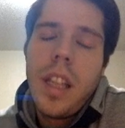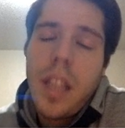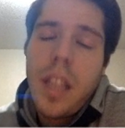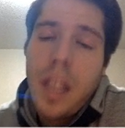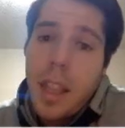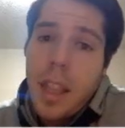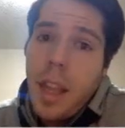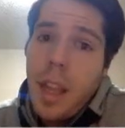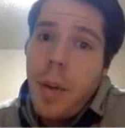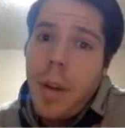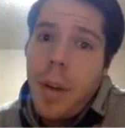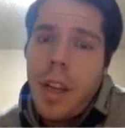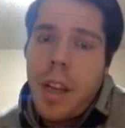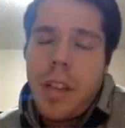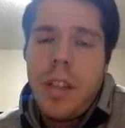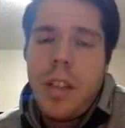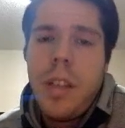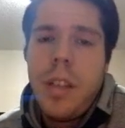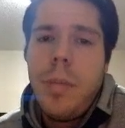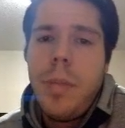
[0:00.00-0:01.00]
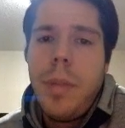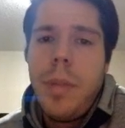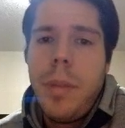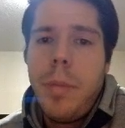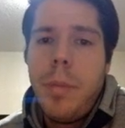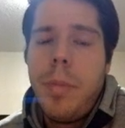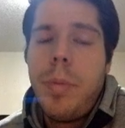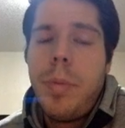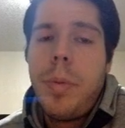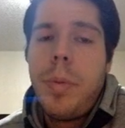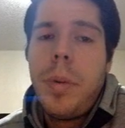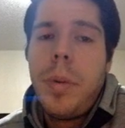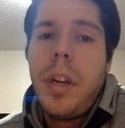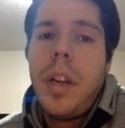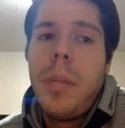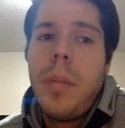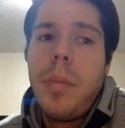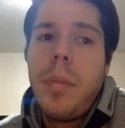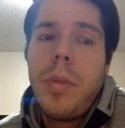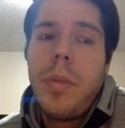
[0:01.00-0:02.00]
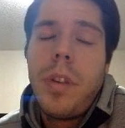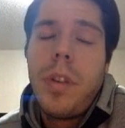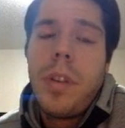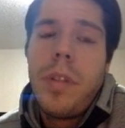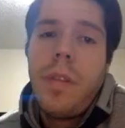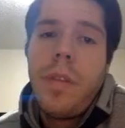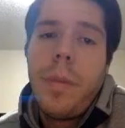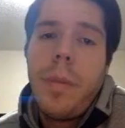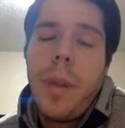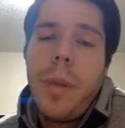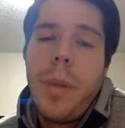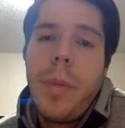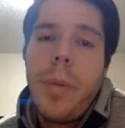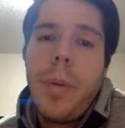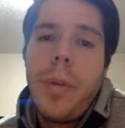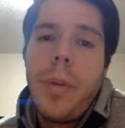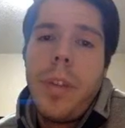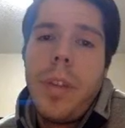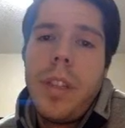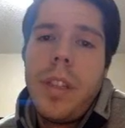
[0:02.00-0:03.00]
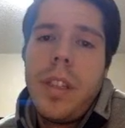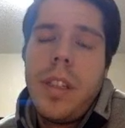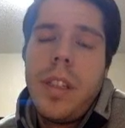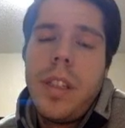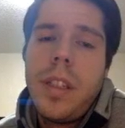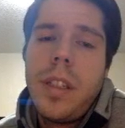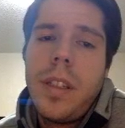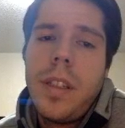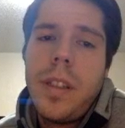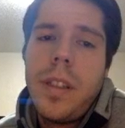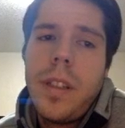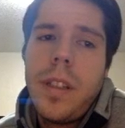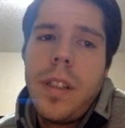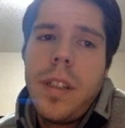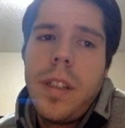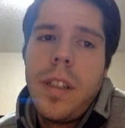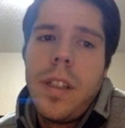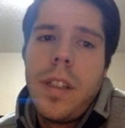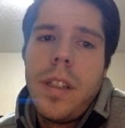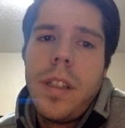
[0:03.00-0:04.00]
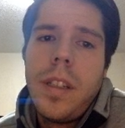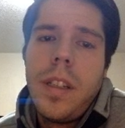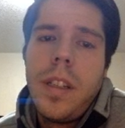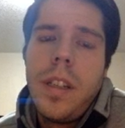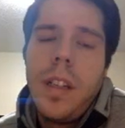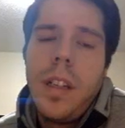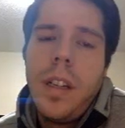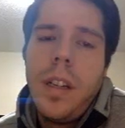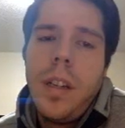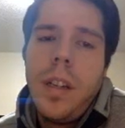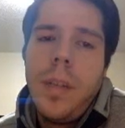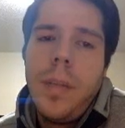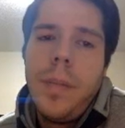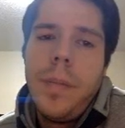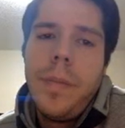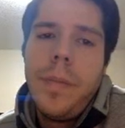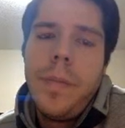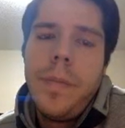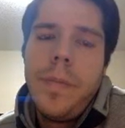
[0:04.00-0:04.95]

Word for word: That would actually be pretty brutal for my opponent. Um,